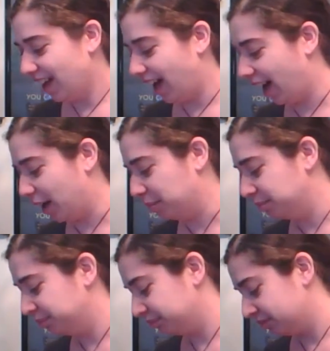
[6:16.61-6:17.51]

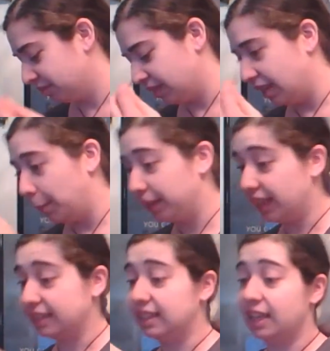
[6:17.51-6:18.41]
But
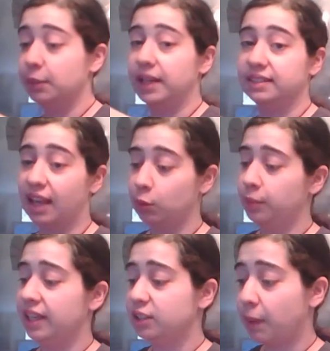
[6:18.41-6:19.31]
yes, anyways, I will
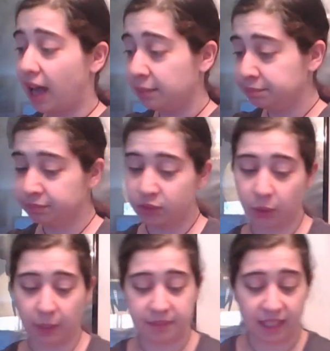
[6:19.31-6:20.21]
be at SPA, so
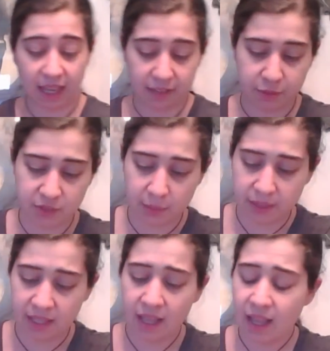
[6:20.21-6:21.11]
come say hi if you see
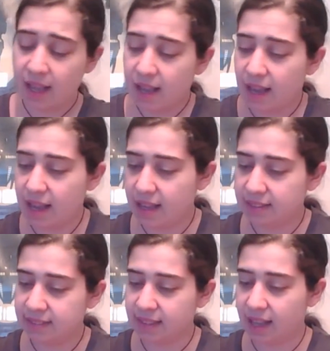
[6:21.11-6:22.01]
me.
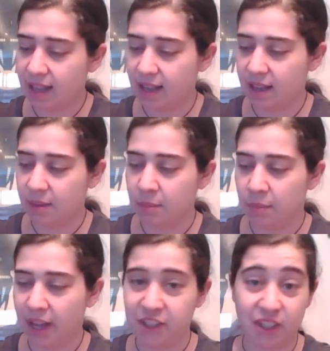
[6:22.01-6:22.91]
And
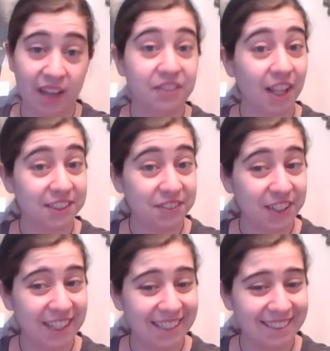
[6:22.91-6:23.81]
I should have lots of
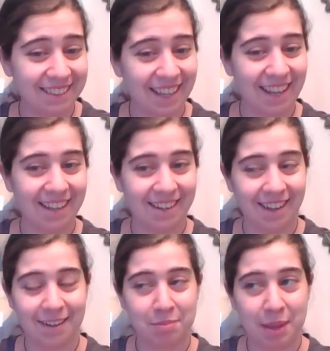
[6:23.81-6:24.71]
goodies and
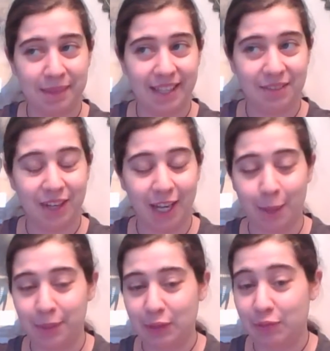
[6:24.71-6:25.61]
maybe even a
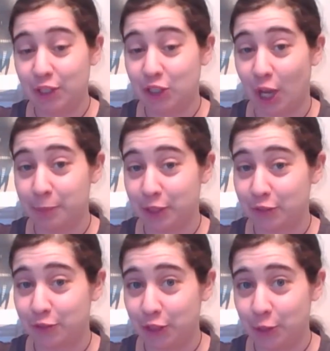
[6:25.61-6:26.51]
couple of finished objects
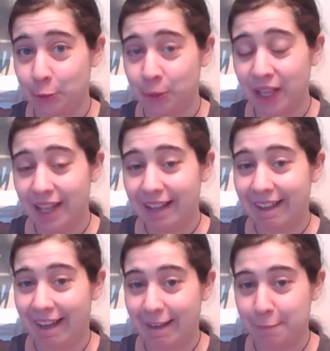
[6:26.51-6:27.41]
for you
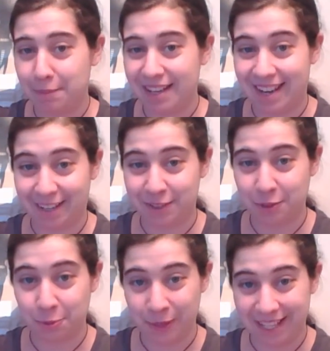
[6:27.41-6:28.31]
come next
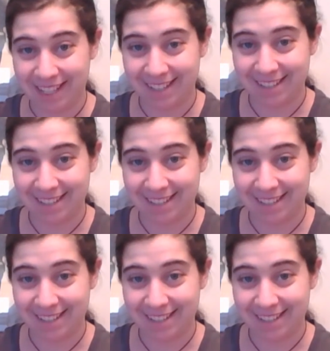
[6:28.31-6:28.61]
week.